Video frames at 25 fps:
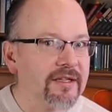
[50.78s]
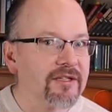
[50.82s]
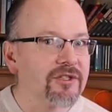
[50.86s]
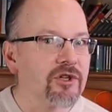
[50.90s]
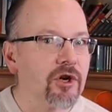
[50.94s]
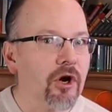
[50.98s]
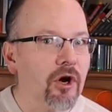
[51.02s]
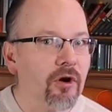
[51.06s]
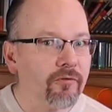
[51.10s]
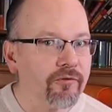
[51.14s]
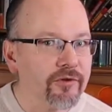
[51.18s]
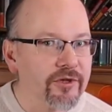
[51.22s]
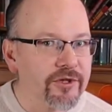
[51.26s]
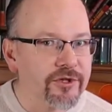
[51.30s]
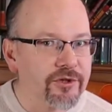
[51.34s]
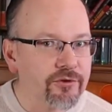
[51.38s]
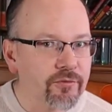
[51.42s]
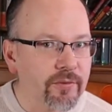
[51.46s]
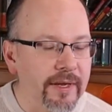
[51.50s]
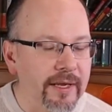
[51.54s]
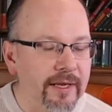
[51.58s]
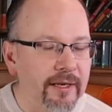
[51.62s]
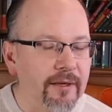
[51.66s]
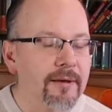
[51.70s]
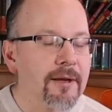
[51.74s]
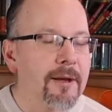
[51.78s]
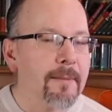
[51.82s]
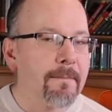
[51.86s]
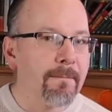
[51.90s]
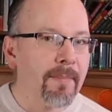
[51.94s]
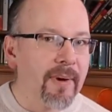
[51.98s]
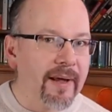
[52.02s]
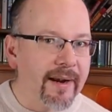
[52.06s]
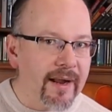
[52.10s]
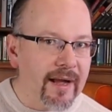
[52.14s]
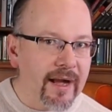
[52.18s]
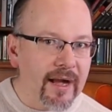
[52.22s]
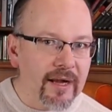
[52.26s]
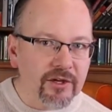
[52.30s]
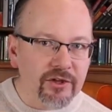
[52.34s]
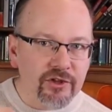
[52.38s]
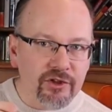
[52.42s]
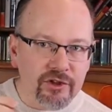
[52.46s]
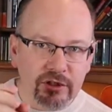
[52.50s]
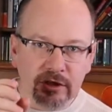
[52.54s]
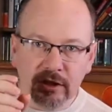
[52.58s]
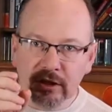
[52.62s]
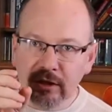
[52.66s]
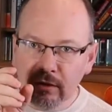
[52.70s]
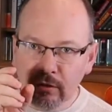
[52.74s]
it's off the string, but
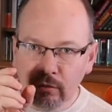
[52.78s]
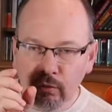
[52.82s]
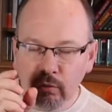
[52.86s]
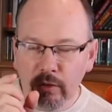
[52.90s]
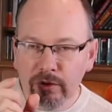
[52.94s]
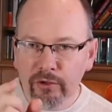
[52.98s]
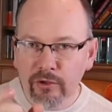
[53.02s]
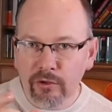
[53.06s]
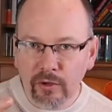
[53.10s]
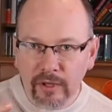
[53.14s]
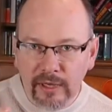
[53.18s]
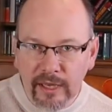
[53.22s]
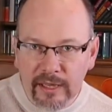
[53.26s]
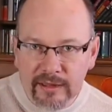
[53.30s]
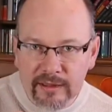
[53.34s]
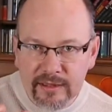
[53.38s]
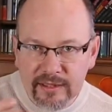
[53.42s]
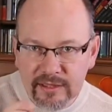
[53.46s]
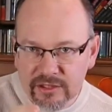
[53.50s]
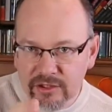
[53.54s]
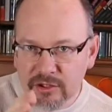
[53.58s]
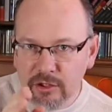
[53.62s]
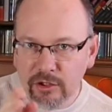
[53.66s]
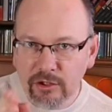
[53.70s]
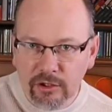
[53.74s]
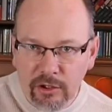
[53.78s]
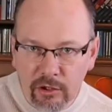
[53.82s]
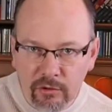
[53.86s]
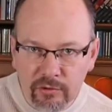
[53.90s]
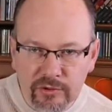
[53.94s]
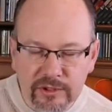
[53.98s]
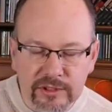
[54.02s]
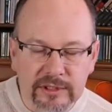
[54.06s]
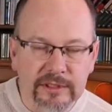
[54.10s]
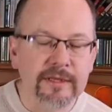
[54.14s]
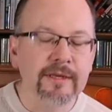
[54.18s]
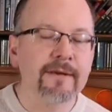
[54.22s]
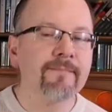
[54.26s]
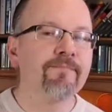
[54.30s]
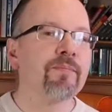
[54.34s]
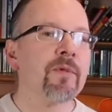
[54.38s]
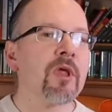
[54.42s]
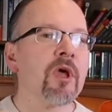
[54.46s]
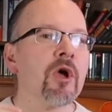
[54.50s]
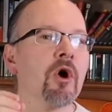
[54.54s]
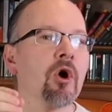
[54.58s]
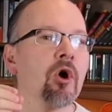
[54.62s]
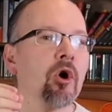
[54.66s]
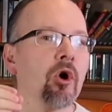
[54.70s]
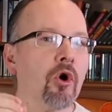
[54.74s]
actually, when you look at this closely,
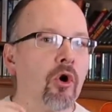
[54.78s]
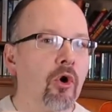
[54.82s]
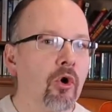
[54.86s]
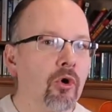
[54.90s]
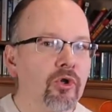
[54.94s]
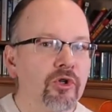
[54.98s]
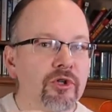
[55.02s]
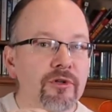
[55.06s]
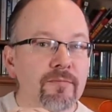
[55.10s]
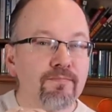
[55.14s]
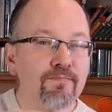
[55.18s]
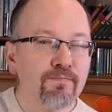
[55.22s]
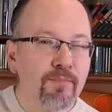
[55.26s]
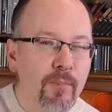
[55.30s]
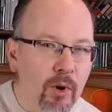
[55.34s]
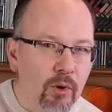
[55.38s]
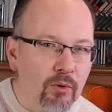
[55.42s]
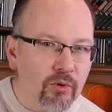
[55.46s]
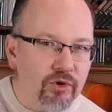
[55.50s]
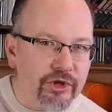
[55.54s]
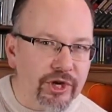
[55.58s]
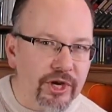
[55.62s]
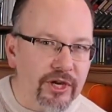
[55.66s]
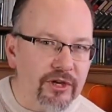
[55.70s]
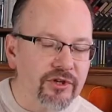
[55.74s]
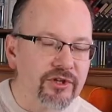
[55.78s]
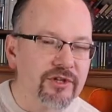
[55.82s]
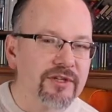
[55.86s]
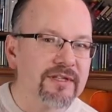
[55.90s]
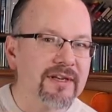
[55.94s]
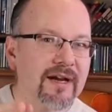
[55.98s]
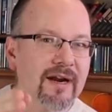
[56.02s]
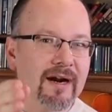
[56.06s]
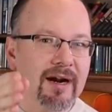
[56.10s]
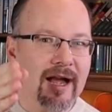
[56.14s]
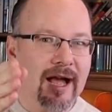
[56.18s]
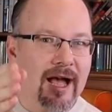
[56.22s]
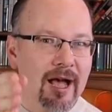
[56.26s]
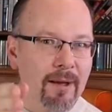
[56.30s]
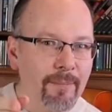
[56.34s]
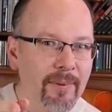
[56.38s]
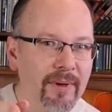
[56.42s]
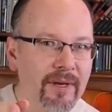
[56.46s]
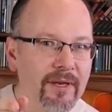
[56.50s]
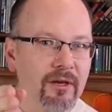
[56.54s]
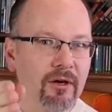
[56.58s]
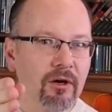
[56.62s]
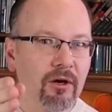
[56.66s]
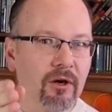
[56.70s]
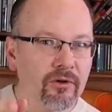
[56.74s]
all the bow changes are
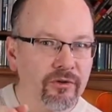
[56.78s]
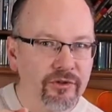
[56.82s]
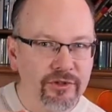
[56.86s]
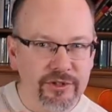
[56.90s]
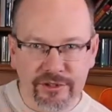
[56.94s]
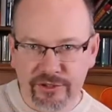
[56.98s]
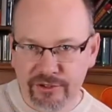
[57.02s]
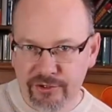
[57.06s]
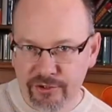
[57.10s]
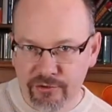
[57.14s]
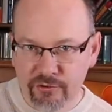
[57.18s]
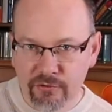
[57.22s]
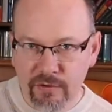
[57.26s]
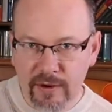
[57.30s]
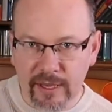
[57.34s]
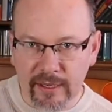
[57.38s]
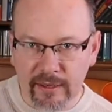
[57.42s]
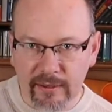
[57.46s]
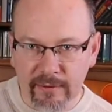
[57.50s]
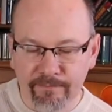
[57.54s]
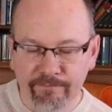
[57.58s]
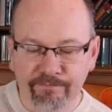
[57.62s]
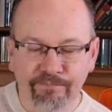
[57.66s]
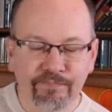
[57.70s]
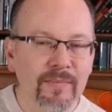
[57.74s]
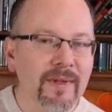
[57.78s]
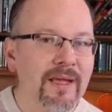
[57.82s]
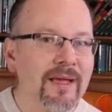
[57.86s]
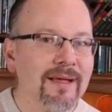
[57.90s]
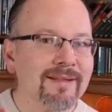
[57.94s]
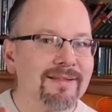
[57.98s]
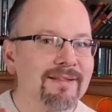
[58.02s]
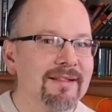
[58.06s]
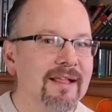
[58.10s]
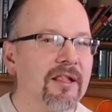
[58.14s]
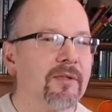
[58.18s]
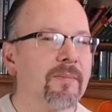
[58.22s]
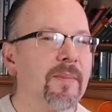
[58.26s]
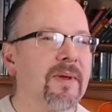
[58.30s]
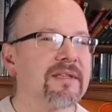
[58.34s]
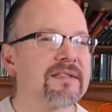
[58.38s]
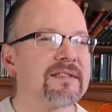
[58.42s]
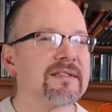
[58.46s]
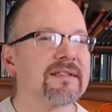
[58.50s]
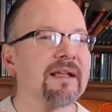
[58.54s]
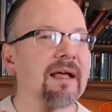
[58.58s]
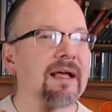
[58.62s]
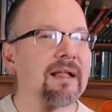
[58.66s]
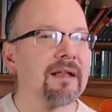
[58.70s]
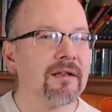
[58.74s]
happening on the string. That makes
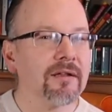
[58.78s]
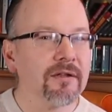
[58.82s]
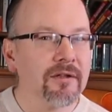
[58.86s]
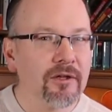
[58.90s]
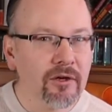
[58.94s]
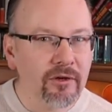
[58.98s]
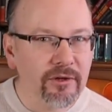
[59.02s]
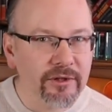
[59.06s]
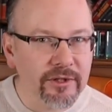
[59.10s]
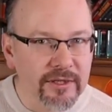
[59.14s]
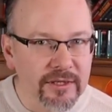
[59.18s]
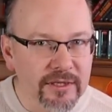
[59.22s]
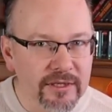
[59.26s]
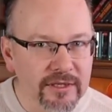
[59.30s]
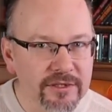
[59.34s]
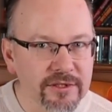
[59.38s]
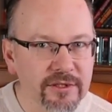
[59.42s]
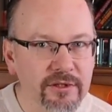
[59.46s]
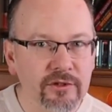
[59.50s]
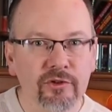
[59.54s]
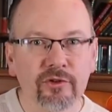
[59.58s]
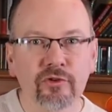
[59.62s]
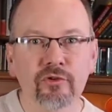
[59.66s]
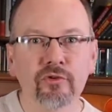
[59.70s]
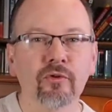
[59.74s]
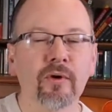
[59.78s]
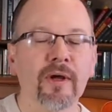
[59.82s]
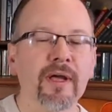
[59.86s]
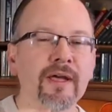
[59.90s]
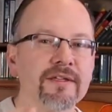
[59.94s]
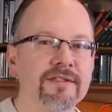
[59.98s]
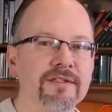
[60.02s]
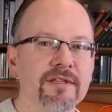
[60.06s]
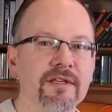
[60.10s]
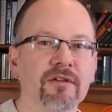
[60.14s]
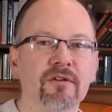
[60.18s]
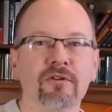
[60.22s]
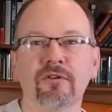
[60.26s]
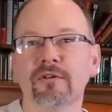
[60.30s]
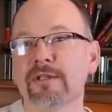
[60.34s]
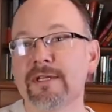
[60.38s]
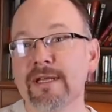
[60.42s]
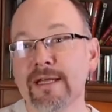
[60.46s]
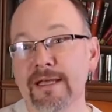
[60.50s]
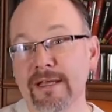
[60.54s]
it a lot easier to execute